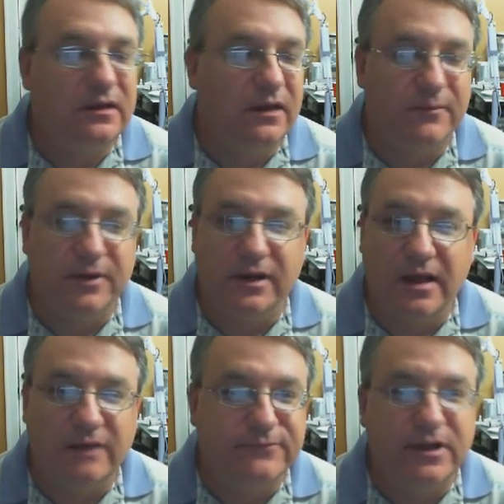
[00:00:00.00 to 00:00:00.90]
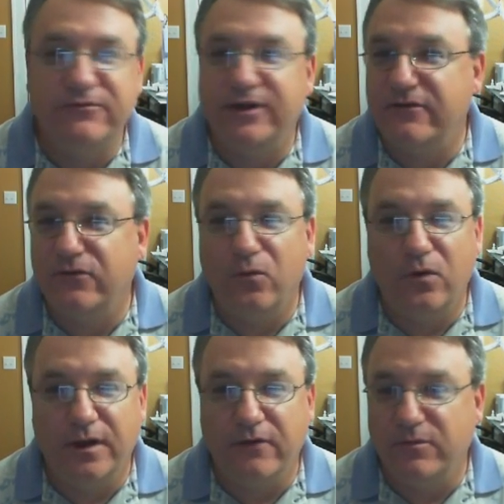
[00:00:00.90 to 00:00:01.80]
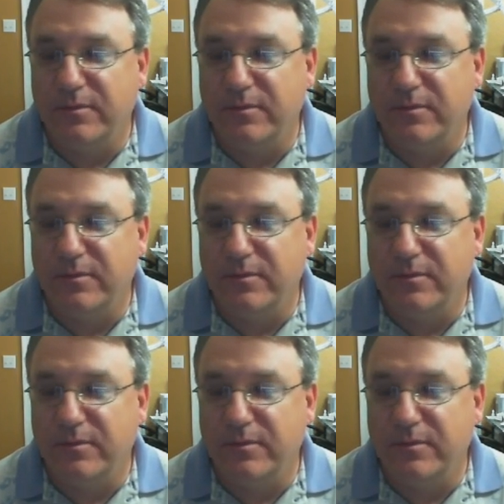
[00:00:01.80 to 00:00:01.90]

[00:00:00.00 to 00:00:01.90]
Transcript: I mean, I'm loving every one of them.